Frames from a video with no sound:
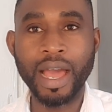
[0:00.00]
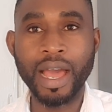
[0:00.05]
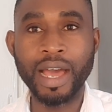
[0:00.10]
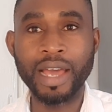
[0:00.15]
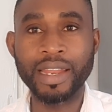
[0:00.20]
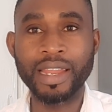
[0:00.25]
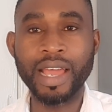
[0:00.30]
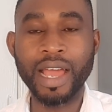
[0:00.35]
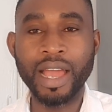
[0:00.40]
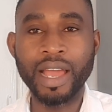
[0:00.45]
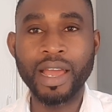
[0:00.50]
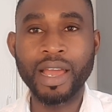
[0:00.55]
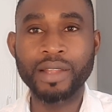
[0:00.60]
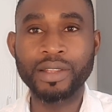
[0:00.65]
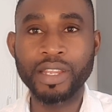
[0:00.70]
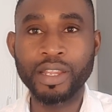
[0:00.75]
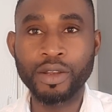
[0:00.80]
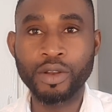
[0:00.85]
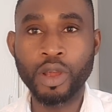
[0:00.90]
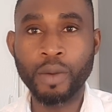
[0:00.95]
and
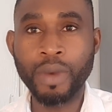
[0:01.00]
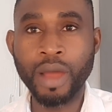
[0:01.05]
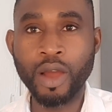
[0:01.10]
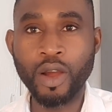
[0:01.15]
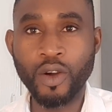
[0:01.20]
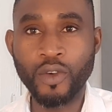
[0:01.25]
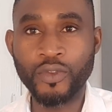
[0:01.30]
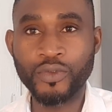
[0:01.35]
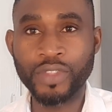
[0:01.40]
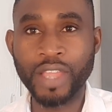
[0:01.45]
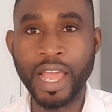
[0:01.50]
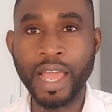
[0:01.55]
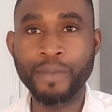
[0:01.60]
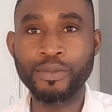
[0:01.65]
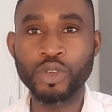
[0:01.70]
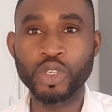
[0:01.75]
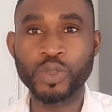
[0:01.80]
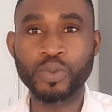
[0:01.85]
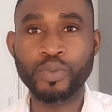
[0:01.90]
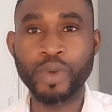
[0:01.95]
the number of time
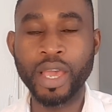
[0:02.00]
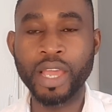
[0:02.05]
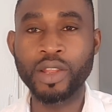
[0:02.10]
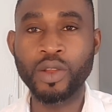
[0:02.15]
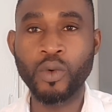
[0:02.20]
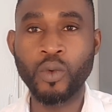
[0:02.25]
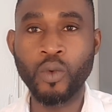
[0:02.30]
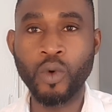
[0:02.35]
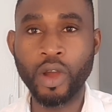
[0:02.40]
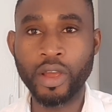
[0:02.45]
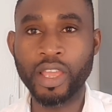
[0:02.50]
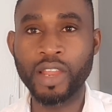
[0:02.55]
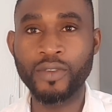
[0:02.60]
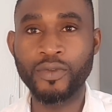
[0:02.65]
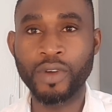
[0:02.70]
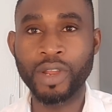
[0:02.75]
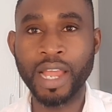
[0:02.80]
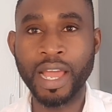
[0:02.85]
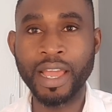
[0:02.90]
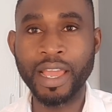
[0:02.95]
you spend working
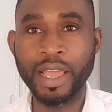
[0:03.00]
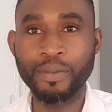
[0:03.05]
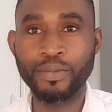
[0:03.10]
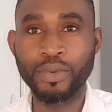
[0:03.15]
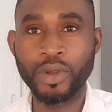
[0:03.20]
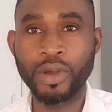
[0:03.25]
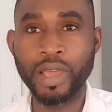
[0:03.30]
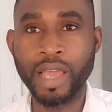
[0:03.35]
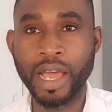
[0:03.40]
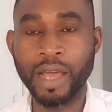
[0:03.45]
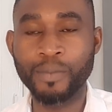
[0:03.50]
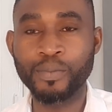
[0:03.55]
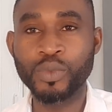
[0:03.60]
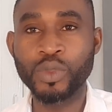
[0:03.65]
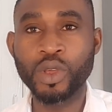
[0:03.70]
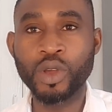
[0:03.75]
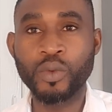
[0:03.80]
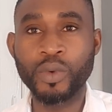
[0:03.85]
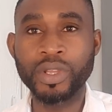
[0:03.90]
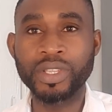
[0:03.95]
for that employer
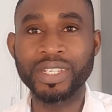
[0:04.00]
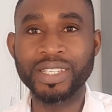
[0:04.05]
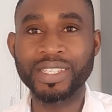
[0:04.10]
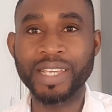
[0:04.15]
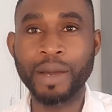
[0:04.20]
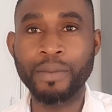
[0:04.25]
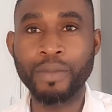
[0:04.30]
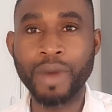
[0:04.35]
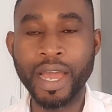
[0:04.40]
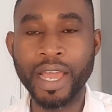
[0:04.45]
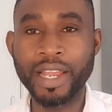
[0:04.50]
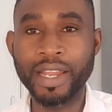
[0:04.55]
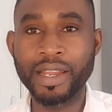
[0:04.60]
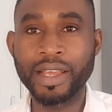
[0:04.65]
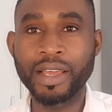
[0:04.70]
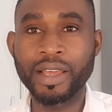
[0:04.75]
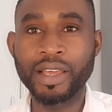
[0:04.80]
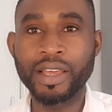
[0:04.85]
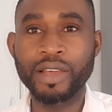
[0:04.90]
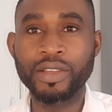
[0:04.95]
will determine
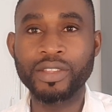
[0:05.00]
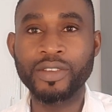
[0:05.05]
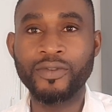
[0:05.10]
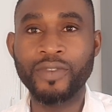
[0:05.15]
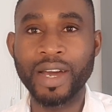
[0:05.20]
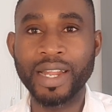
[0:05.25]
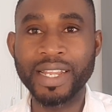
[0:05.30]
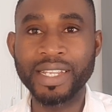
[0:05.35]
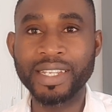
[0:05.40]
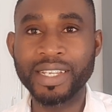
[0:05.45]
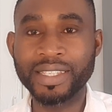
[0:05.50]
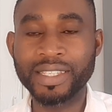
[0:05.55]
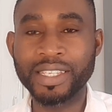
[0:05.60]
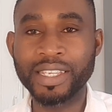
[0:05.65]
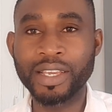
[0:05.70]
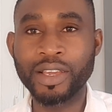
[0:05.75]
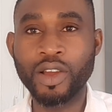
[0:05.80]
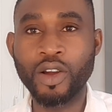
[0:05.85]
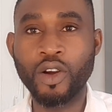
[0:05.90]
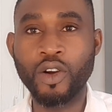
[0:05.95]
the
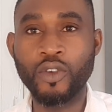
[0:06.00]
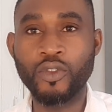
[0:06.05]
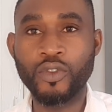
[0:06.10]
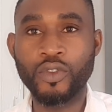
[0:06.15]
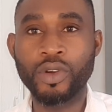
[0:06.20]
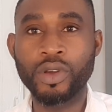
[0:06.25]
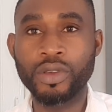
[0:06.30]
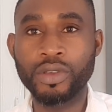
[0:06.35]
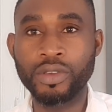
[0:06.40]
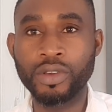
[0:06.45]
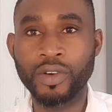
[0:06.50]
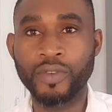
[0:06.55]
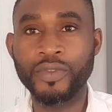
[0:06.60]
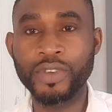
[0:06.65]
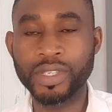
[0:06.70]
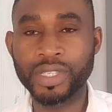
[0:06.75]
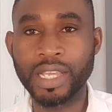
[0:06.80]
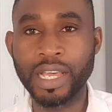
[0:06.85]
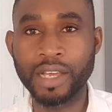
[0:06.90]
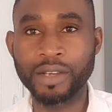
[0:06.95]
validity of your
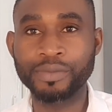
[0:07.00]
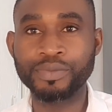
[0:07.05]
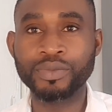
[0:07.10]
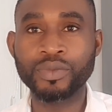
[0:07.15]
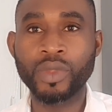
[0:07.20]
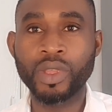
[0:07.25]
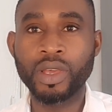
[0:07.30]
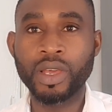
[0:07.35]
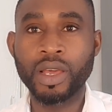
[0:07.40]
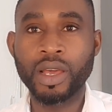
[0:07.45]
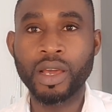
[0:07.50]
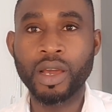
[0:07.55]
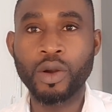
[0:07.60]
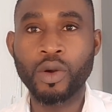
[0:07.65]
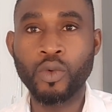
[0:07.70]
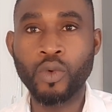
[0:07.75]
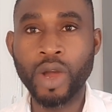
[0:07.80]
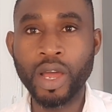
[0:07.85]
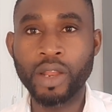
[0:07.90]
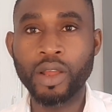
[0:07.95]
visa.
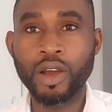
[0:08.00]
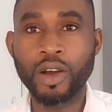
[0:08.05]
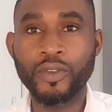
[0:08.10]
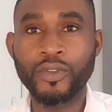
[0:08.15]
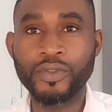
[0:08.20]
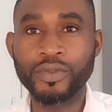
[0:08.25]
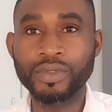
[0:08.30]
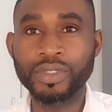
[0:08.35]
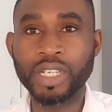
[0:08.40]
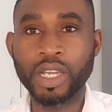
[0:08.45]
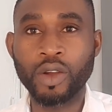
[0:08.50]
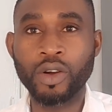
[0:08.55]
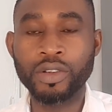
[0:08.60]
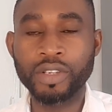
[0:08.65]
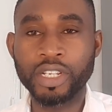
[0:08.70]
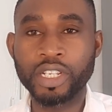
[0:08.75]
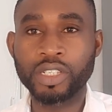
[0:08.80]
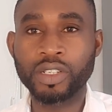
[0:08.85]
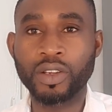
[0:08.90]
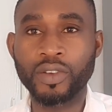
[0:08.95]
One of the
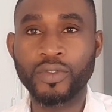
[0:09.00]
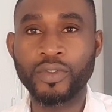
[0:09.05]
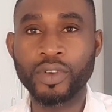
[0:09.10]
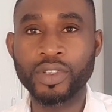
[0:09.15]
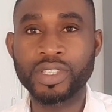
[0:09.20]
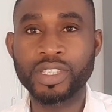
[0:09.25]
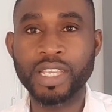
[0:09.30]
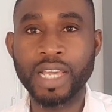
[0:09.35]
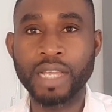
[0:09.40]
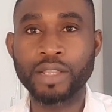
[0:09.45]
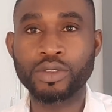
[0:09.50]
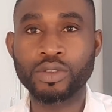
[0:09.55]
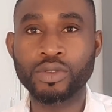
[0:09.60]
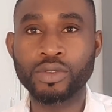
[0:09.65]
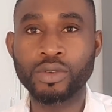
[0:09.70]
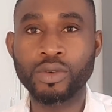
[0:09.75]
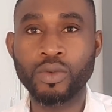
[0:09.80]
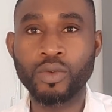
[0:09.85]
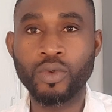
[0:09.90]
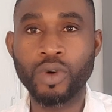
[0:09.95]
conditions for Tier
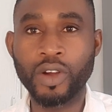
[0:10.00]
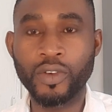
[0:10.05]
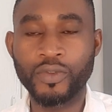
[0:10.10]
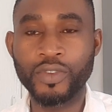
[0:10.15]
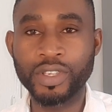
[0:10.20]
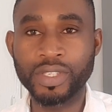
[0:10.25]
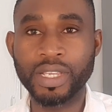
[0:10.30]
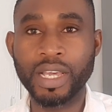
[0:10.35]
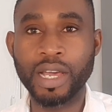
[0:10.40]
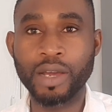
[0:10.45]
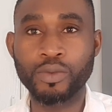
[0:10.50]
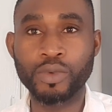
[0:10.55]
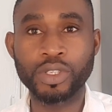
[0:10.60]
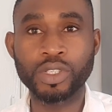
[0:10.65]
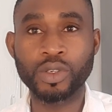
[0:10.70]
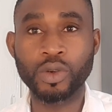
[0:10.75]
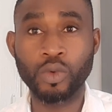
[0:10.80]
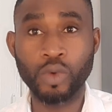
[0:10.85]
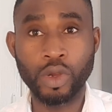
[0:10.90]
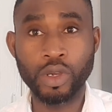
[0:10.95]
2 work visa,
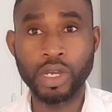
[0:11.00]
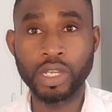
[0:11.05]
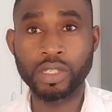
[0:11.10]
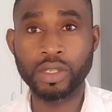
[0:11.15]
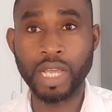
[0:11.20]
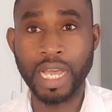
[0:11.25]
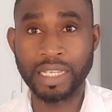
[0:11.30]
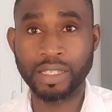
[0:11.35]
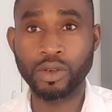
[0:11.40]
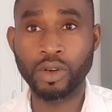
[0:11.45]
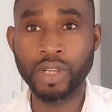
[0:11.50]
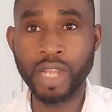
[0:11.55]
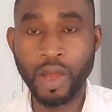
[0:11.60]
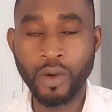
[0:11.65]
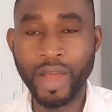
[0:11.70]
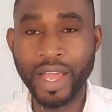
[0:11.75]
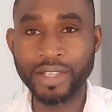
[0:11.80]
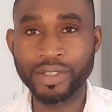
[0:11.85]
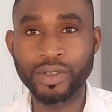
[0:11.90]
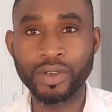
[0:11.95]
which is
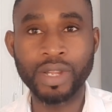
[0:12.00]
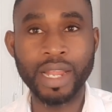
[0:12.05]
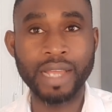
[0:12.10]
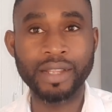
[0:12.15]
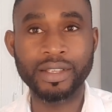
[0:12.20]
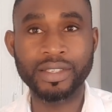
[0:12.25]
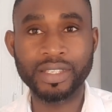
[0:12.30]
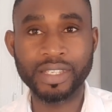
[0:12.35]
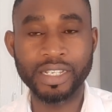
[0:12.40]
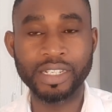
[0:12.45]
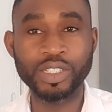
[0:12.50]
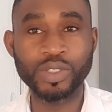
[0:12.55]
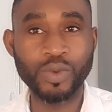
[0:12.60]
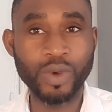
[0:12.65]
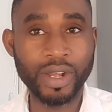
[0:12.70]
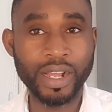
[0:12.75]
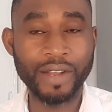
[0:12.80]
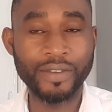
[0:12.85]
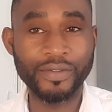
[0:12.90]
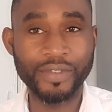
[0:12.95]
otherwise known as the skilled
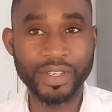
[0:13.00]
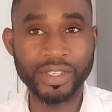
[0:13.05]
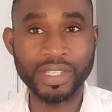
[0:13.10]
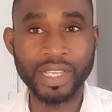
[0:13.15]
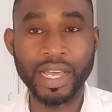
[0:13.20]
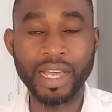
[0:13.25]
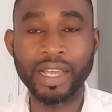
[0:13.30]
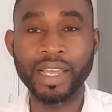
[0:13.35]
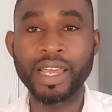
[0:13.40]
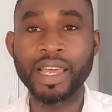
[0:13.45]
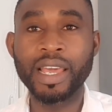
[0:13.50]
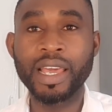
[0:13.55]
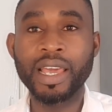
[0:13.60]
worker visa,